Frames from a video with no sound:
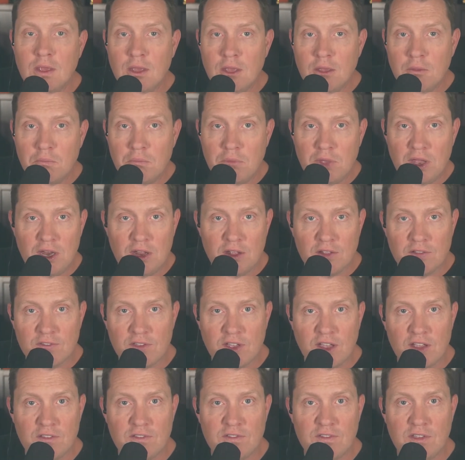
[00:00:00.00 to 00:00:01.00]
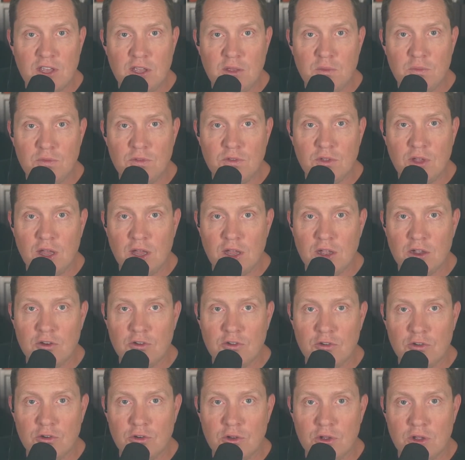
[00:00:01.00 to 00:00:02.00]
Median-sized teams uh,
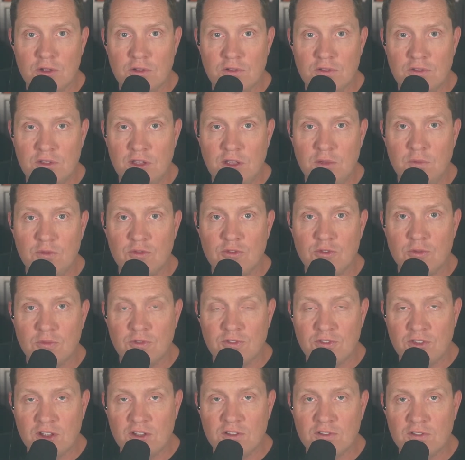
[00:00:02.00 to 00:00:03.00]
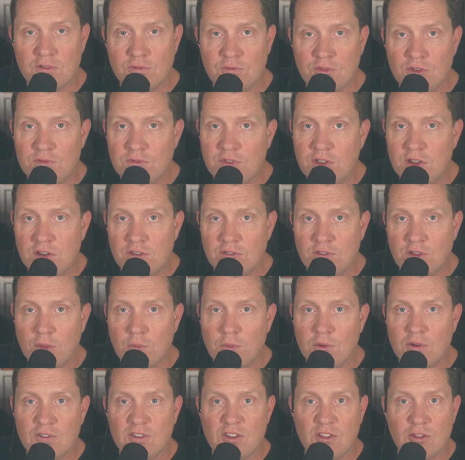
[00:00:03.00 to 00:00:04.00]
grew teams from six to 15
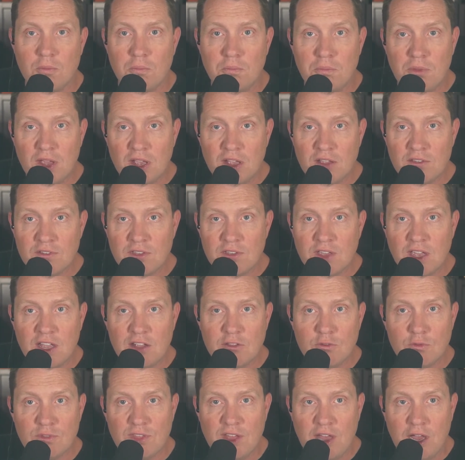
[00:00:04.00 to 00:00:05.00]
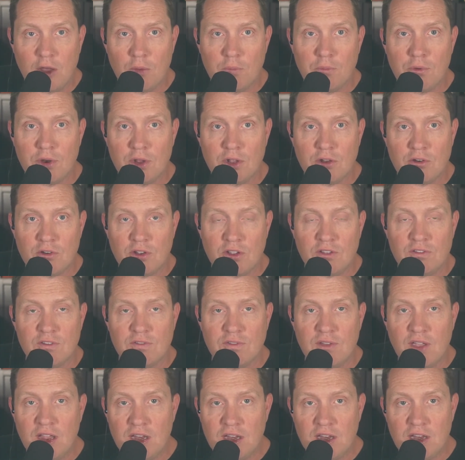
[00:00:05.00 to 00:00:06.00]
developers saw the biggest gains with output increase of
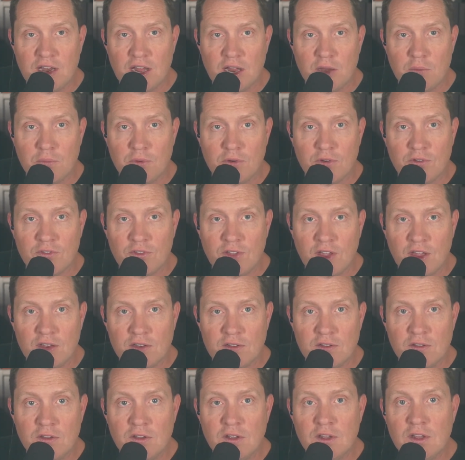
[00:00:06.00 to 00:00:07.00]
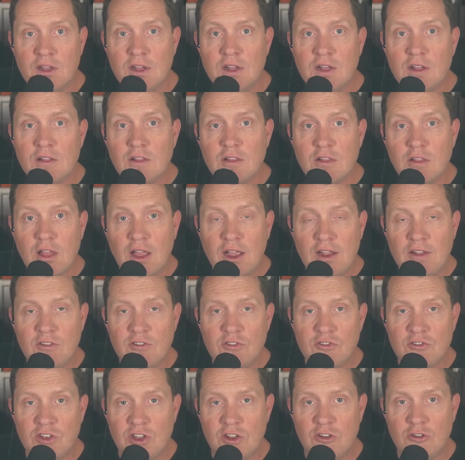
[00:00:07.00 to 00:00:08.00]
89% lines
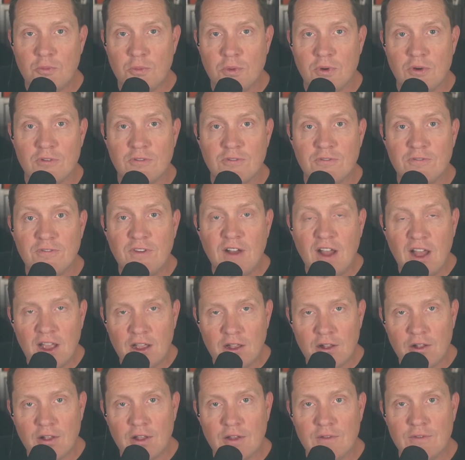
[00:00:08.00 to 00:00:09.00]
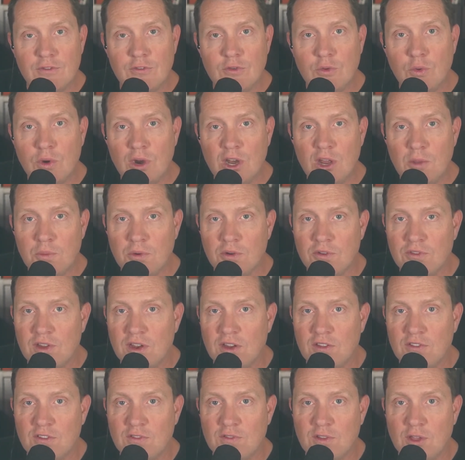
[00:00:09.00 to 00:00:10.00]
change per file of 20%
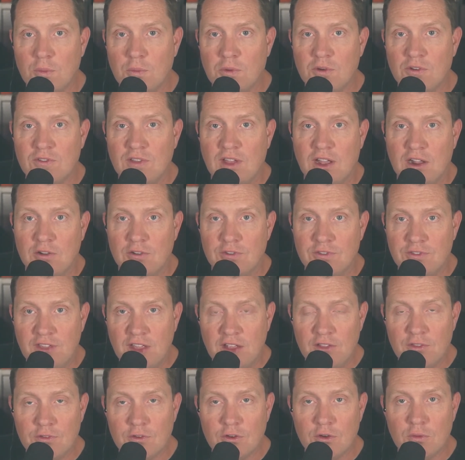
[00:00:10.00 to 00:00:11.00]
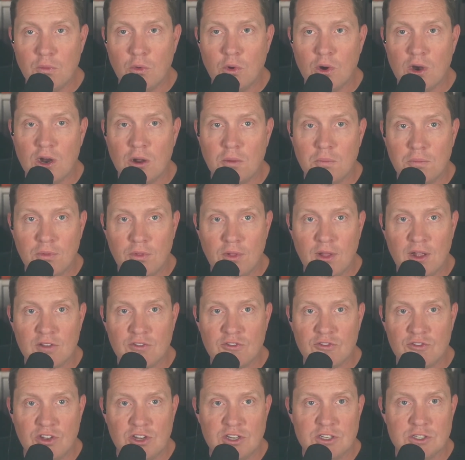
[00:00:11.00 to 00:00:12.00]
as developers tackle denser, more complex
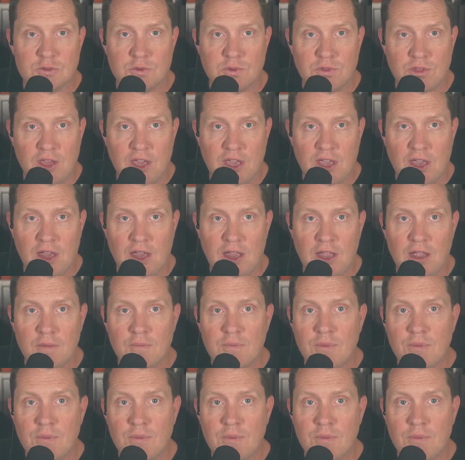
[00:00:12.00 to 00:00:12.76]
changes with AI.